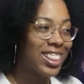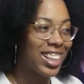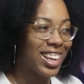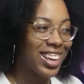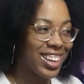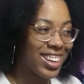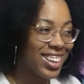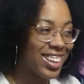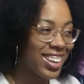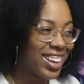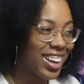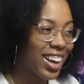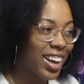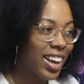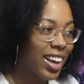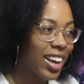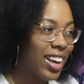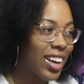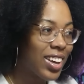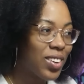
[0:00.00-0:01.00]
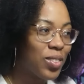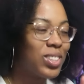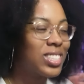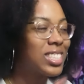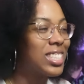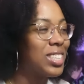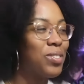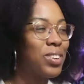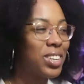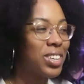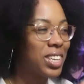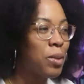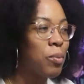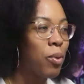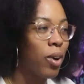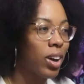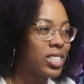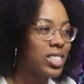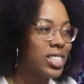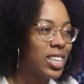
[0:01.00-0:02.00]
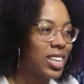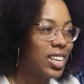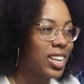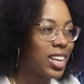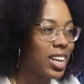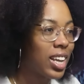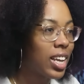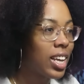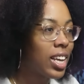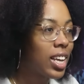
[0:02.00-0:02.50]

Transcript: I think we'll see. We'll keep watching.